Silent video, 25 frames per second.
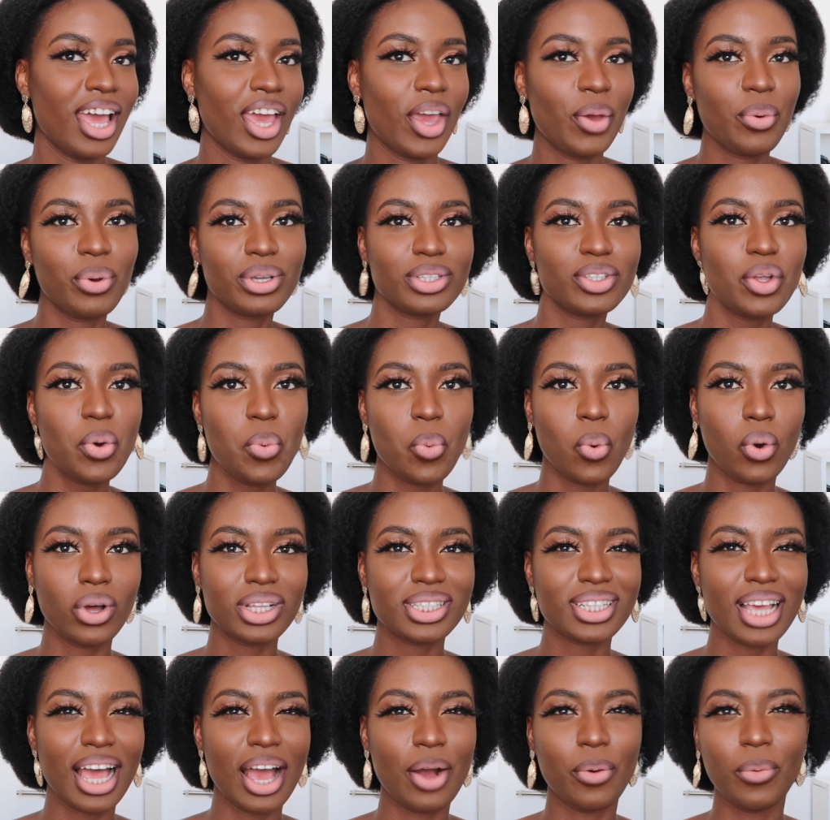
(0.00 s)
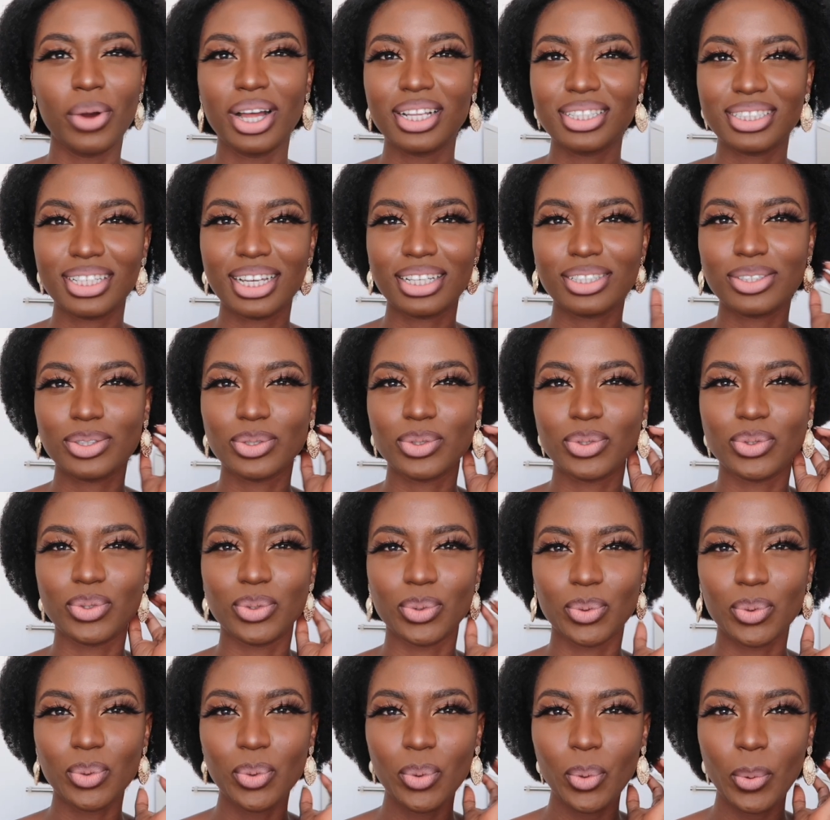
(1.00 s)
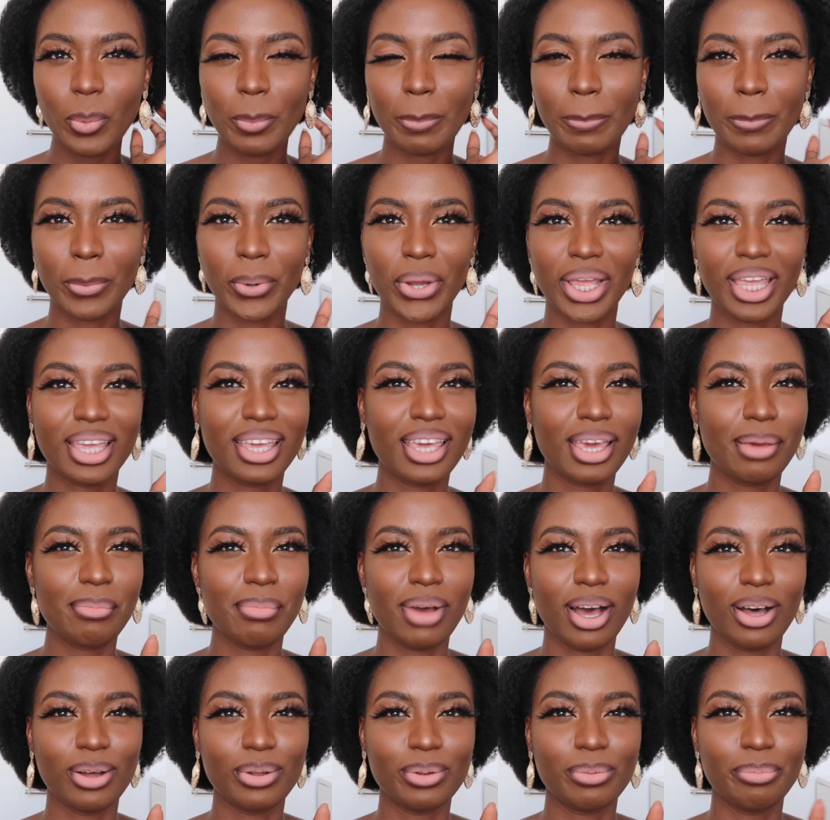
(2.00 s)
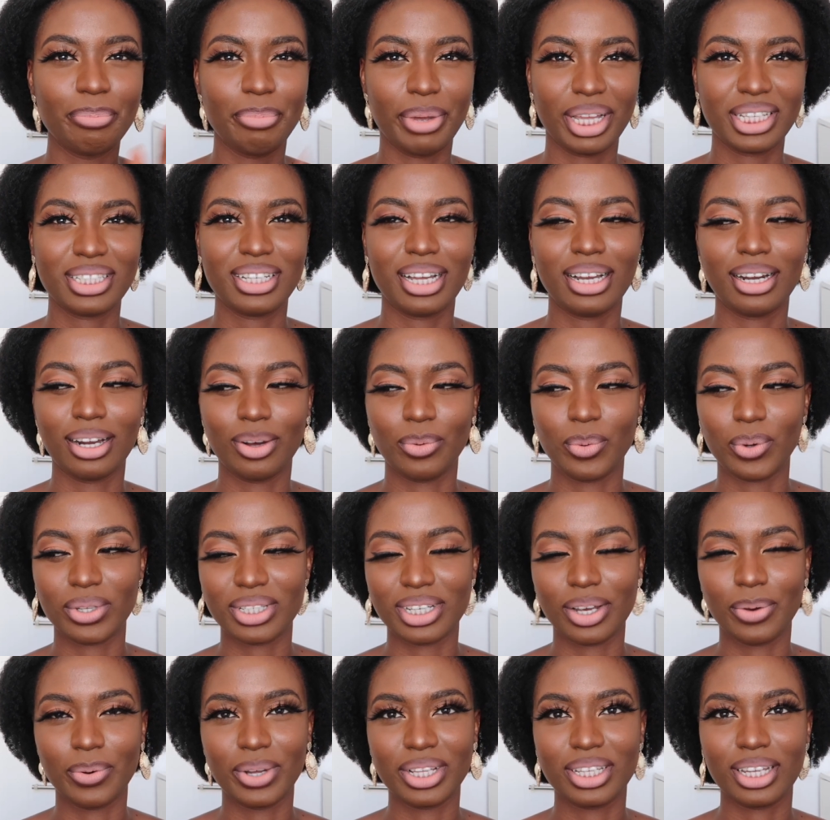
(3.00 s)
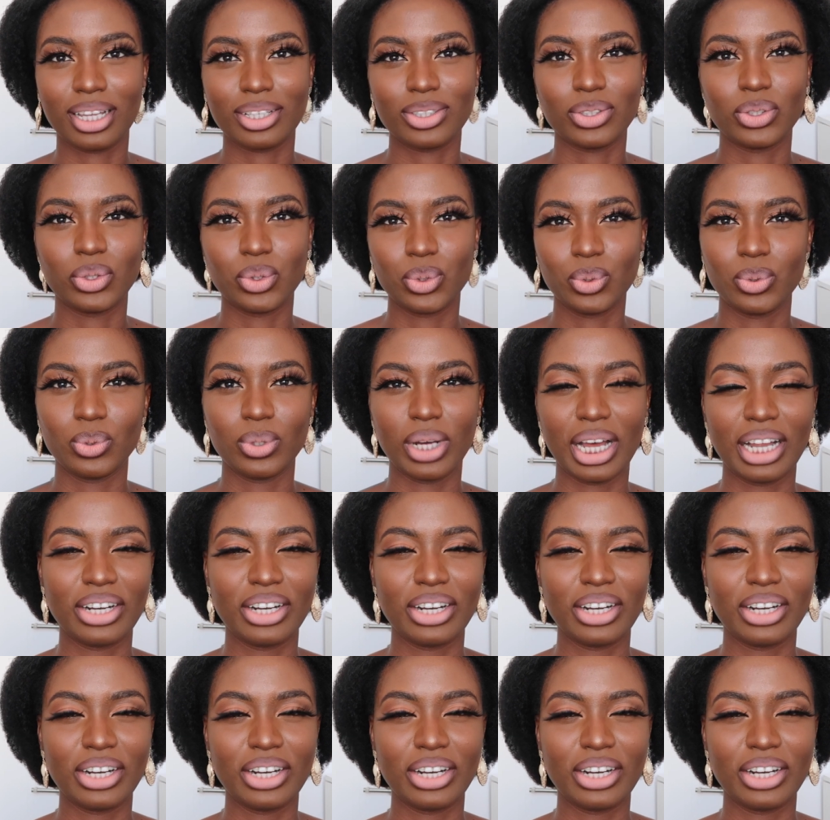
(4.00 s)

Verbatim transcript: it was not what I wanted to do, but it came out better than what I wanted to do.